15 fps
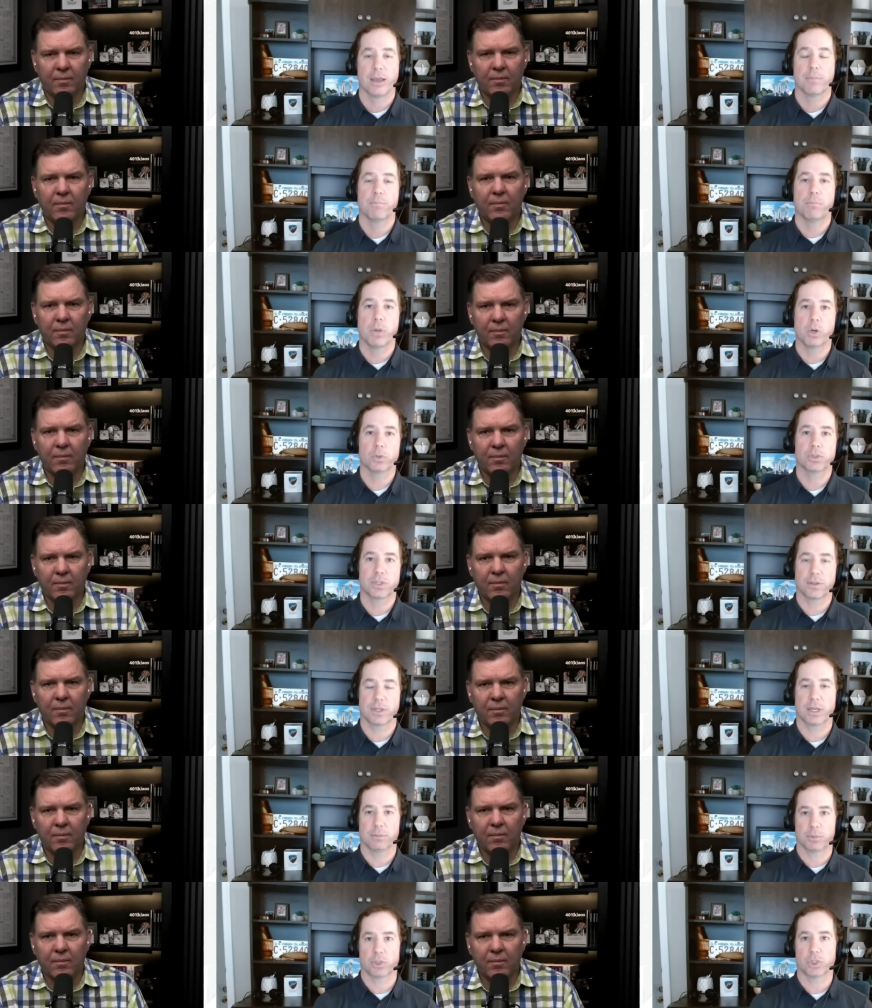Speaker 1: Most of
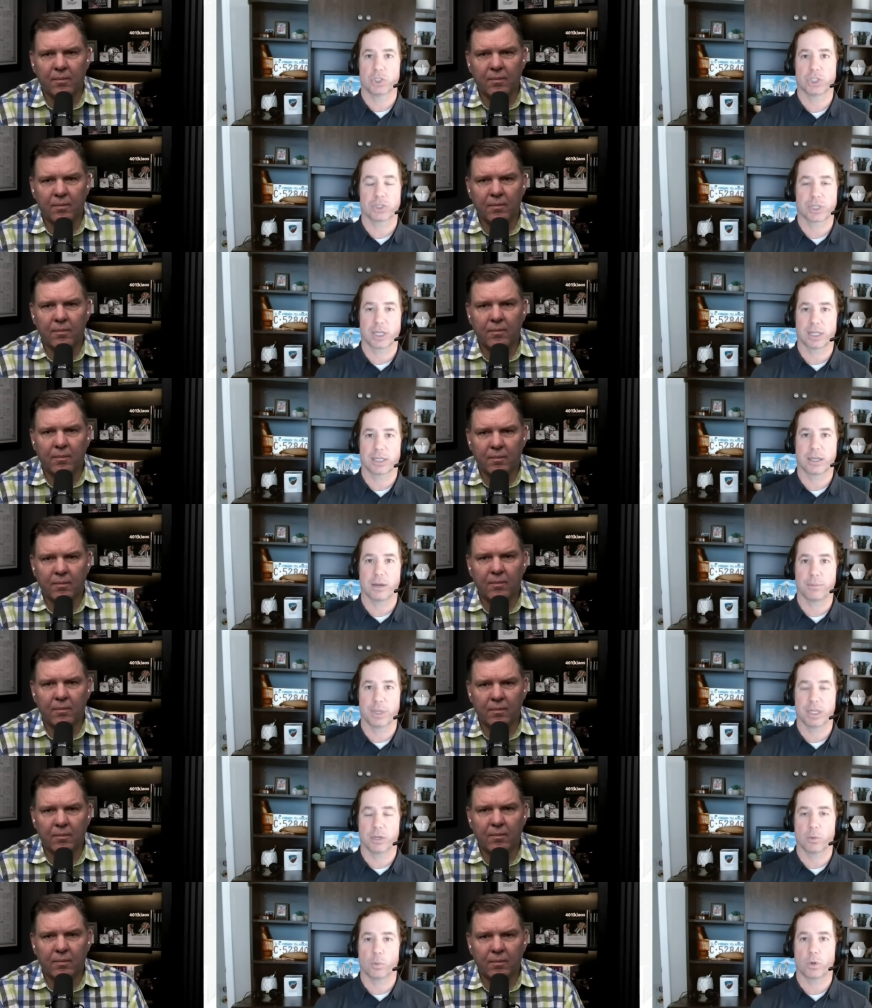them are just going to come
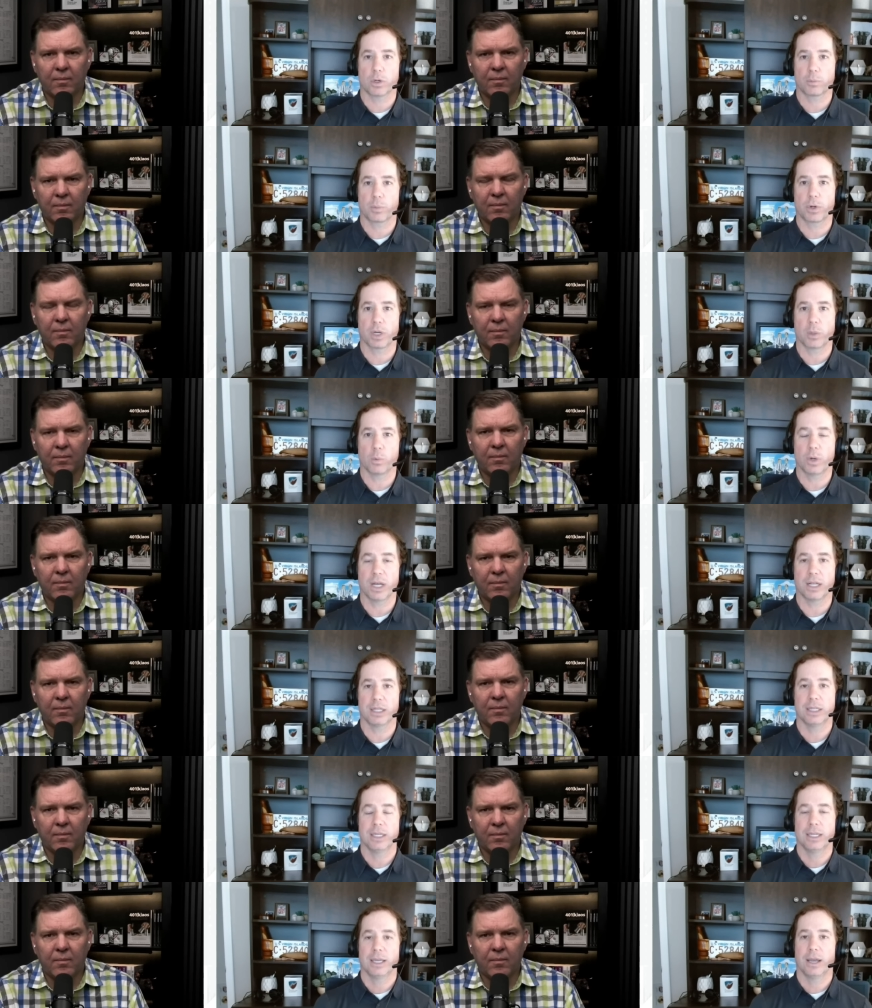in and work pretty
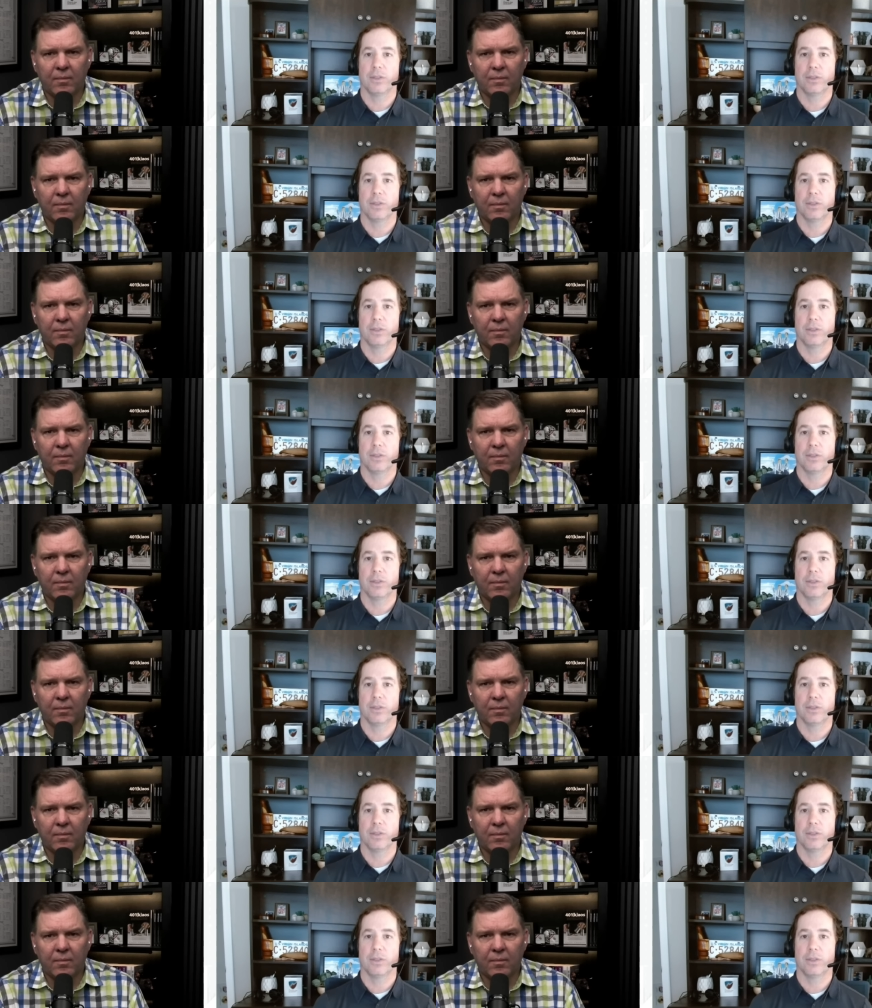well.